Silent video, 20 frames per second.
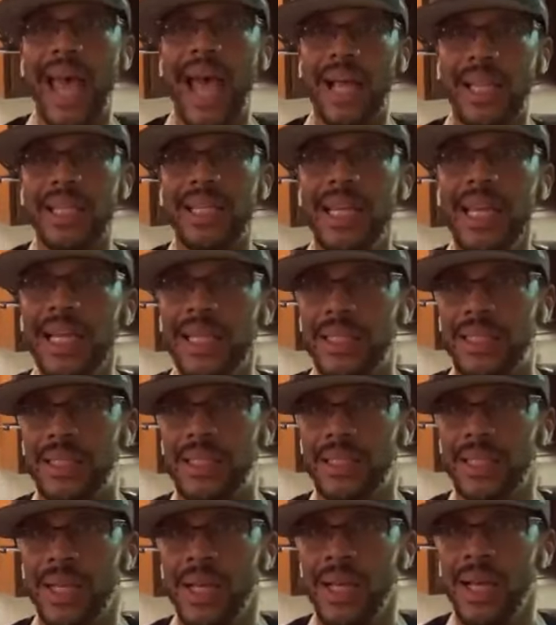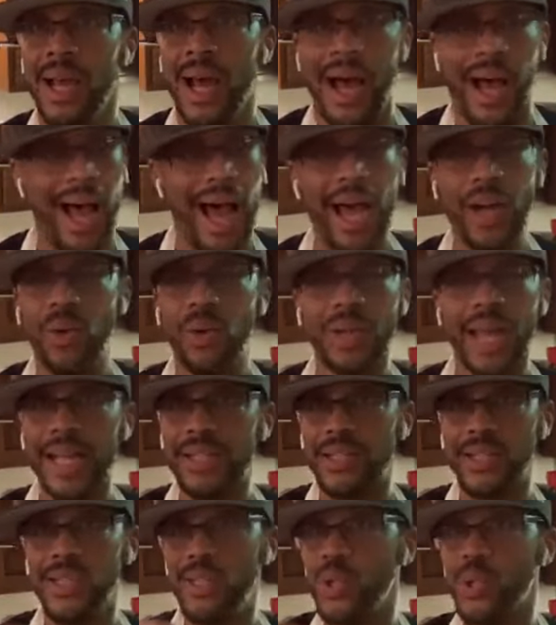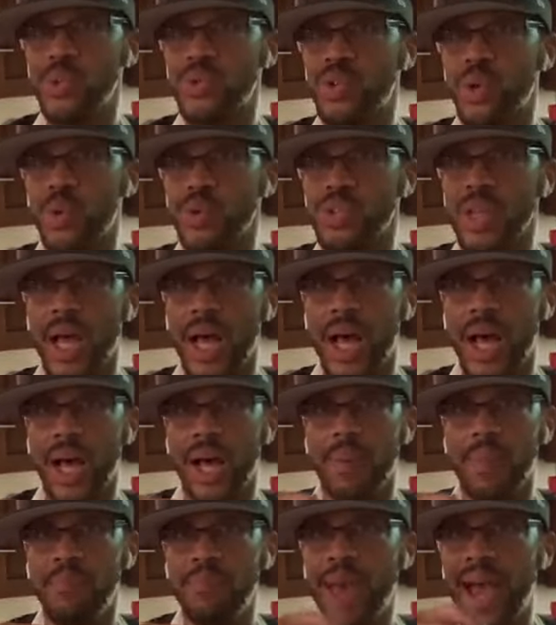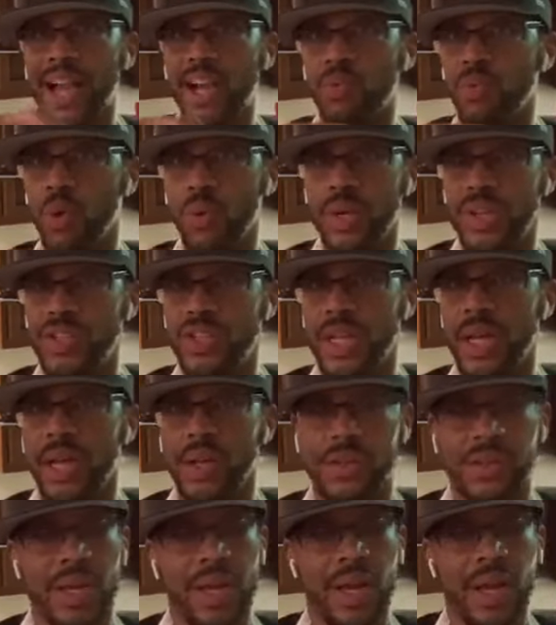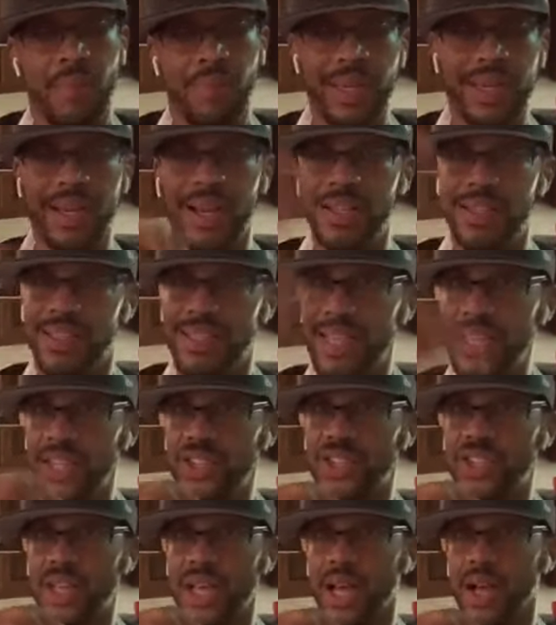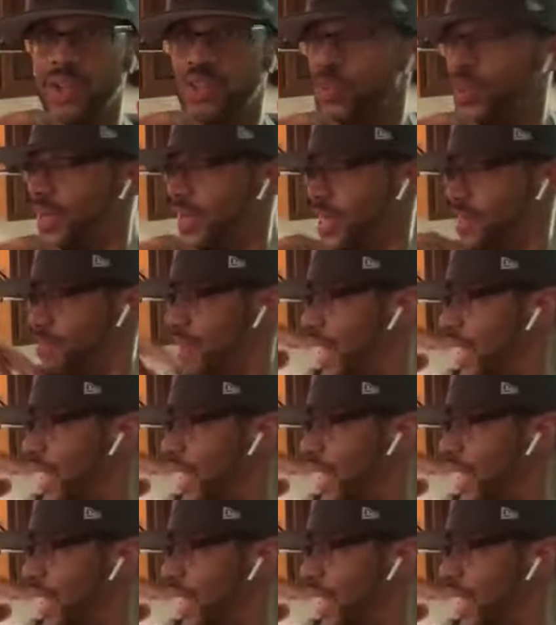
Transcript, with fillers: the hell it is. I don't like to use those uh, macaroni shells because these shells, what are these?